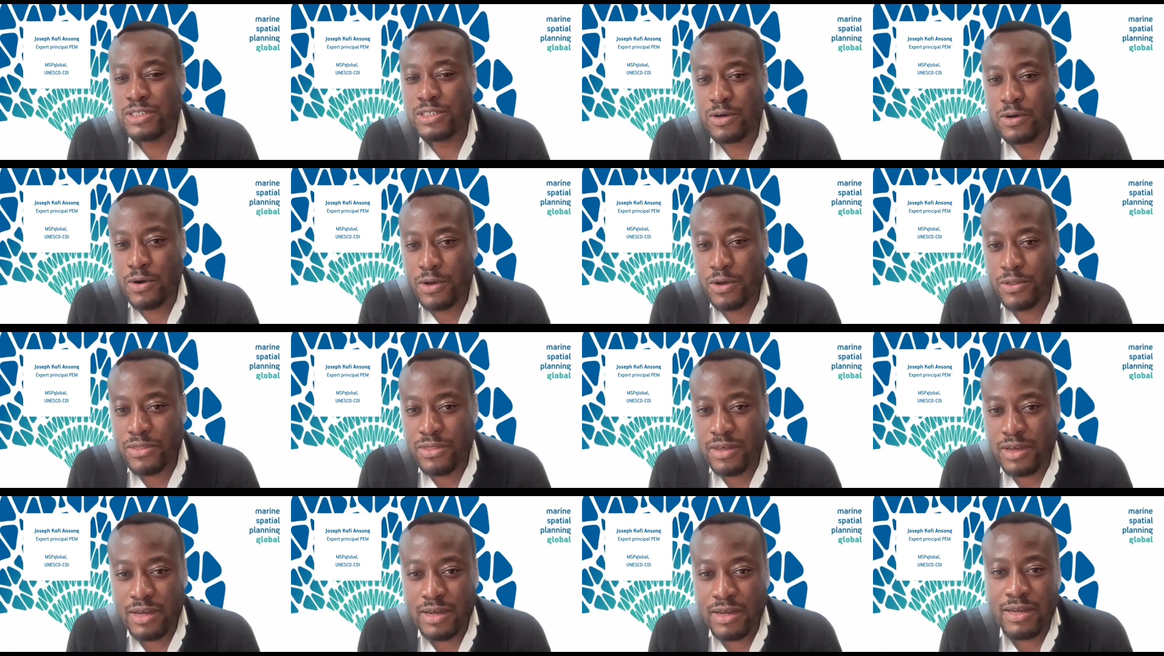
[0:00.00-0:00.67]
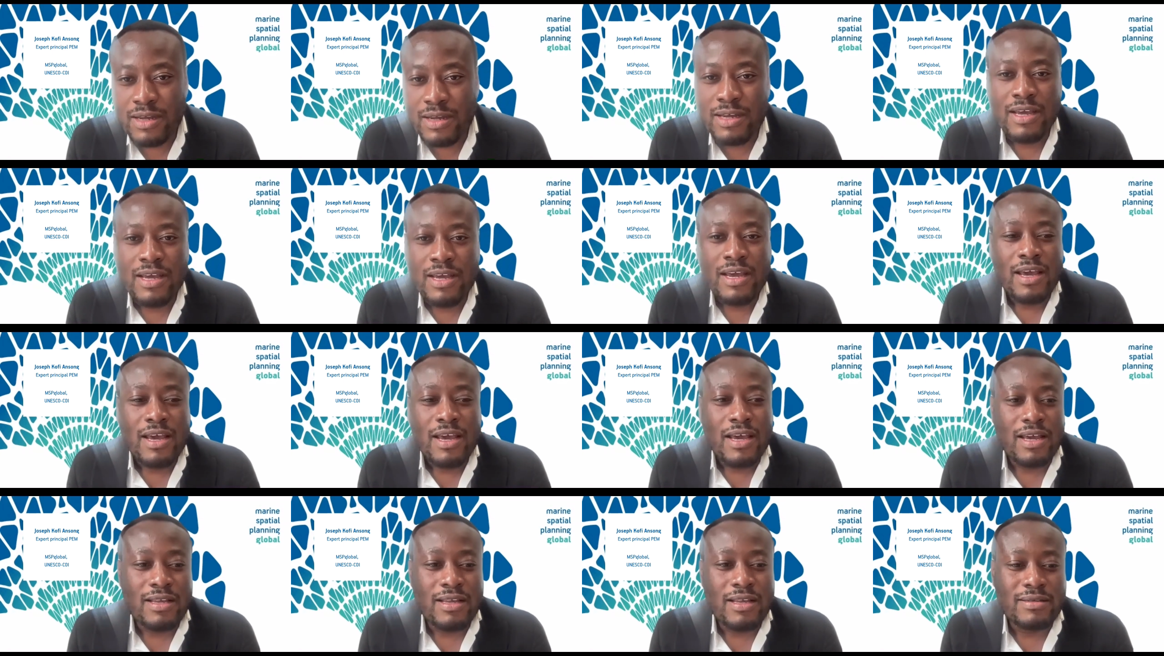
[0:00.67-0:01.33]
author,
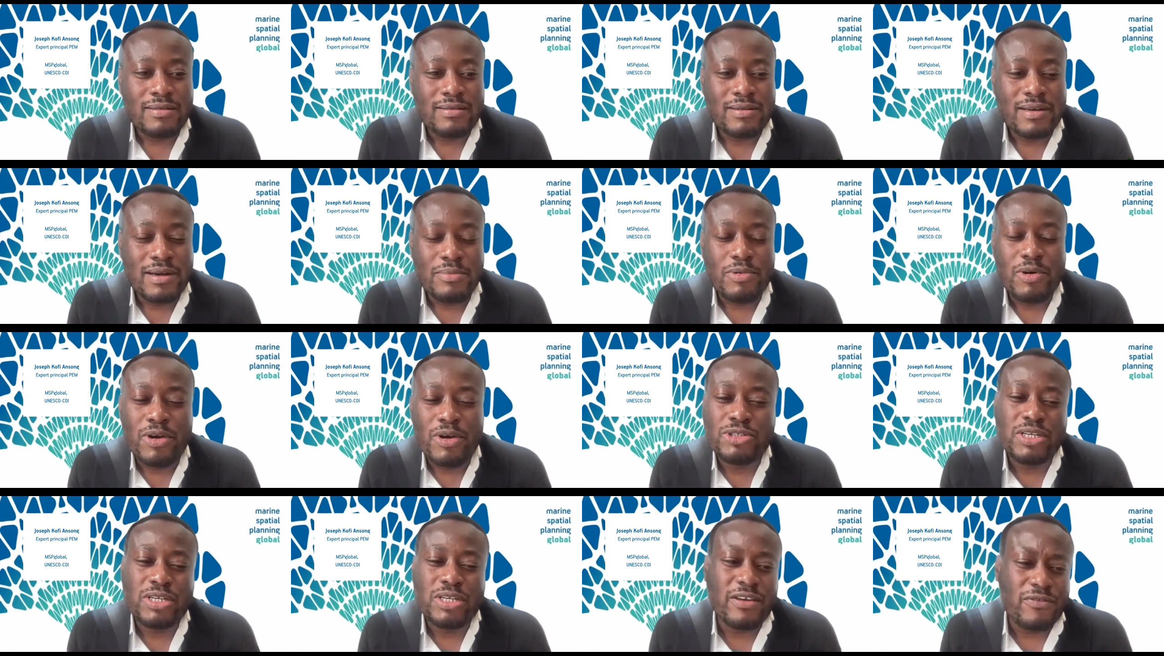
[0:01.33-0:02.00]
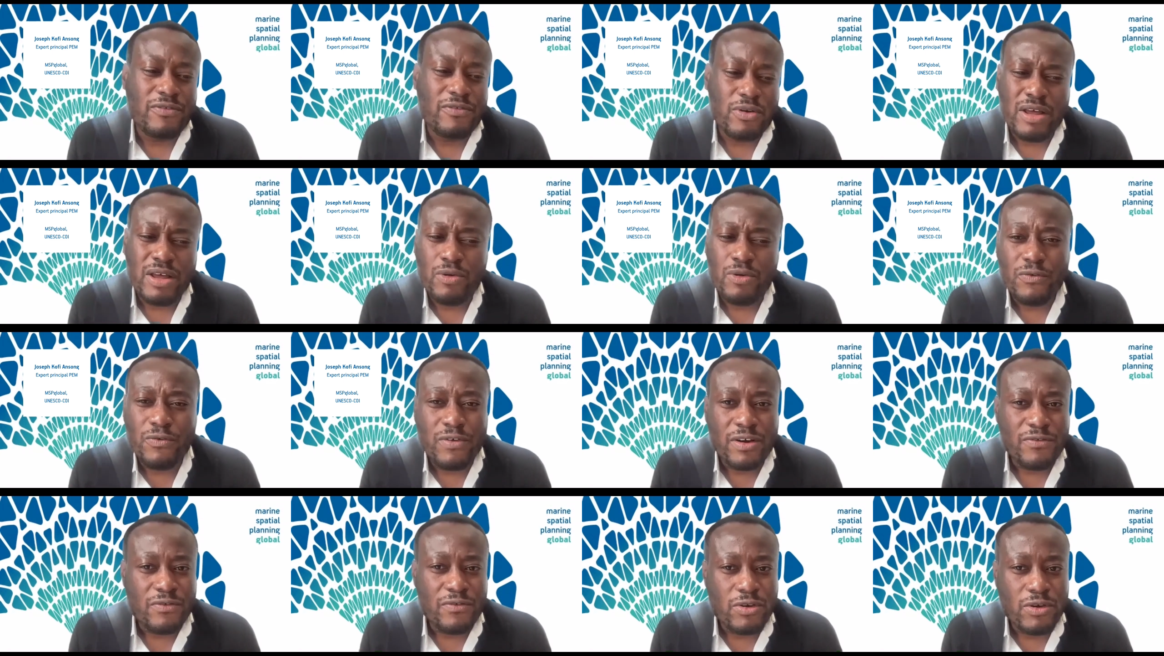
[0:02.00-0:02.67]
and I'm going to give you an
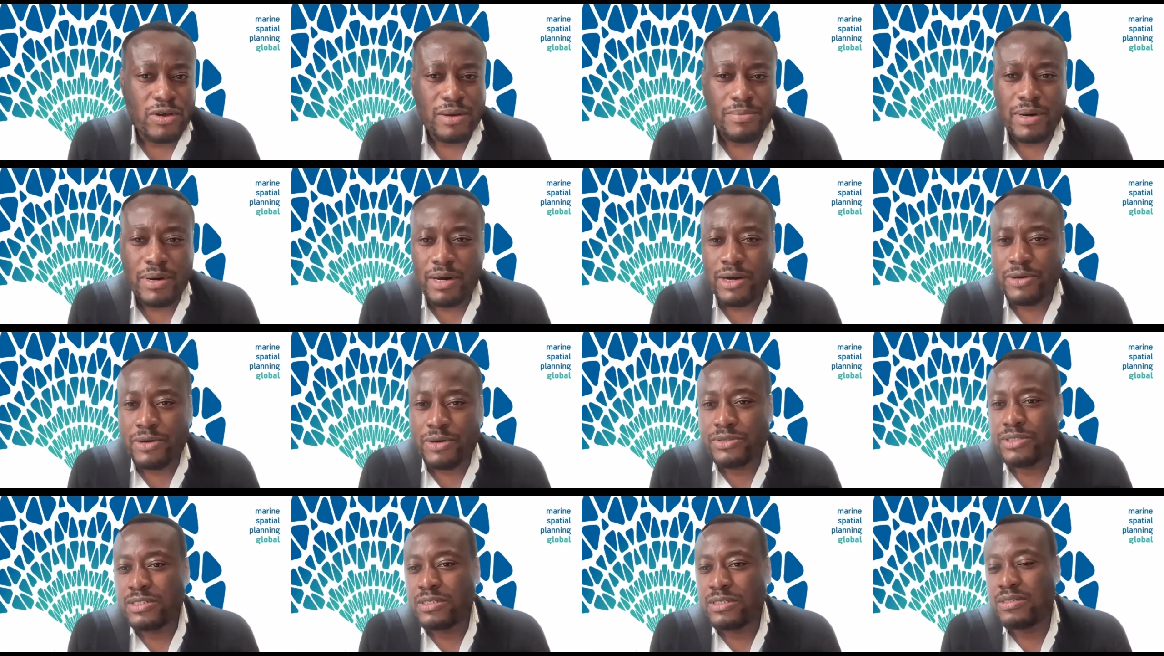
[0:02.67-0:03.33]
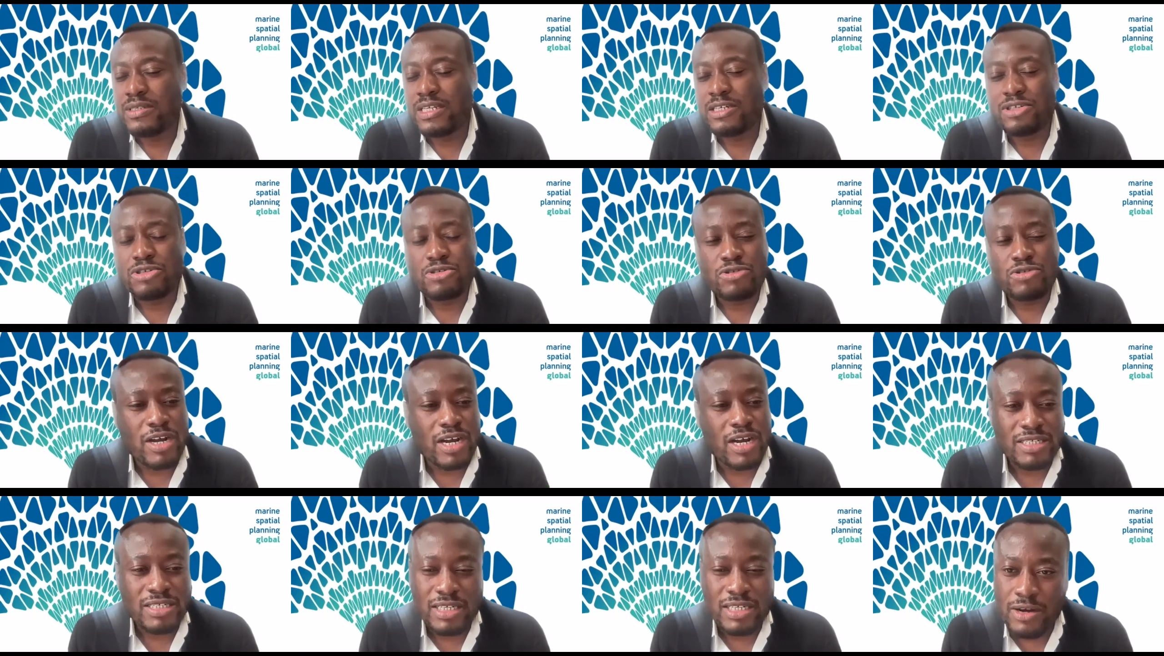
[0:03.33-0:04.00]
overview about the
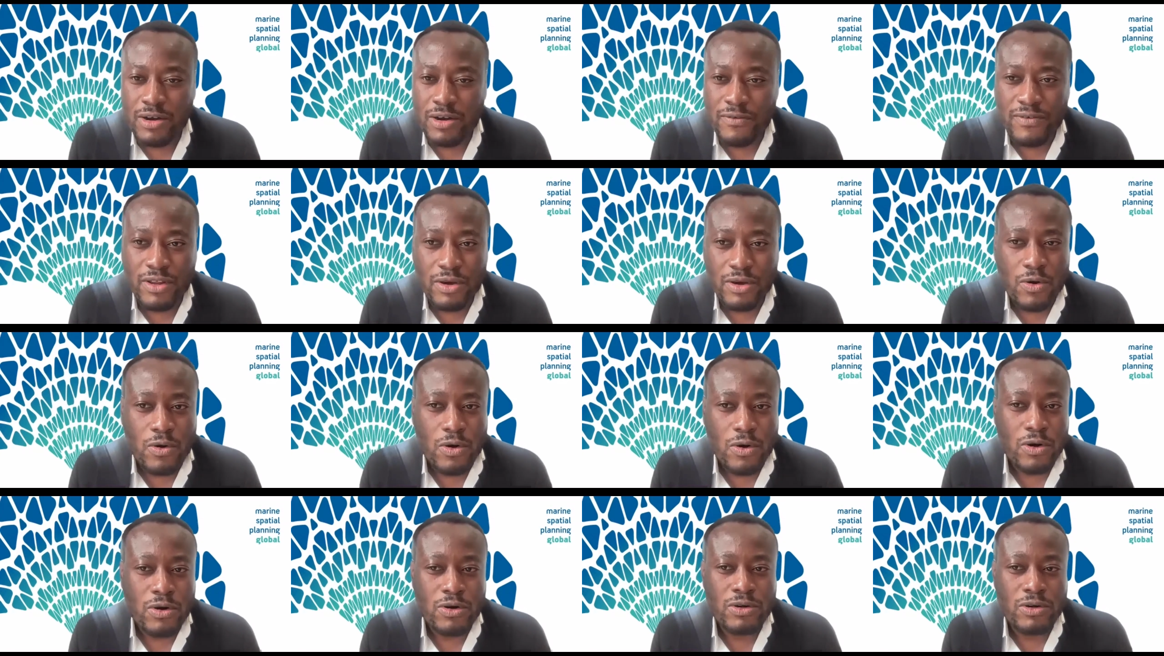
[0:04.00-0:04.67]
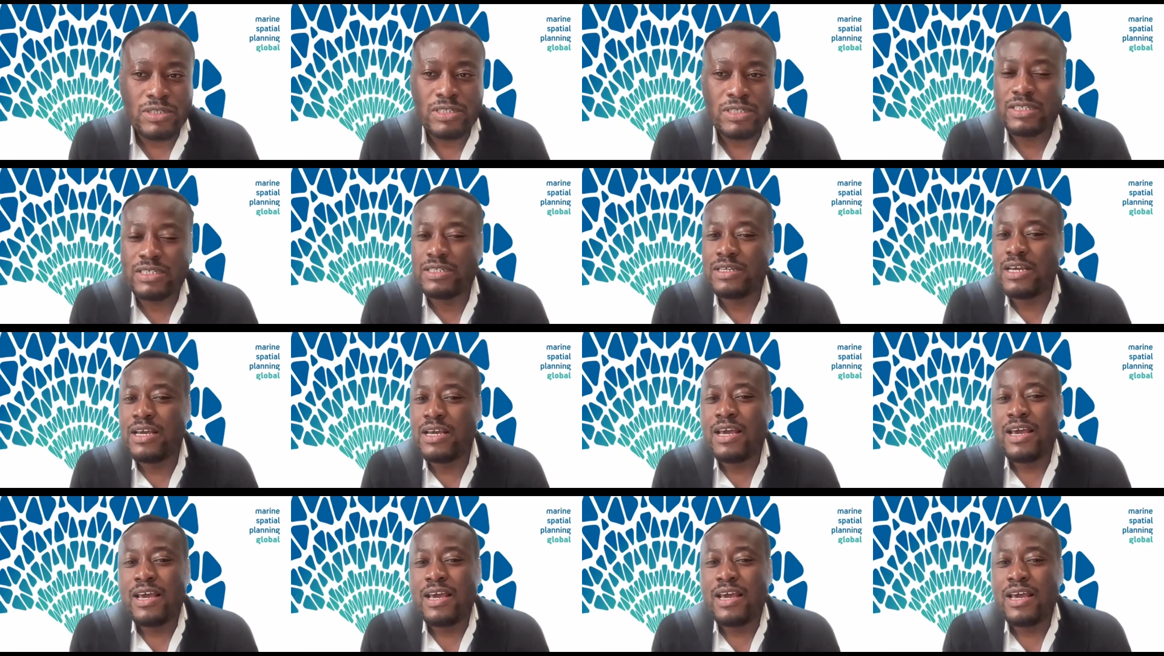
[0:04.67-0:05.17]
structure of the course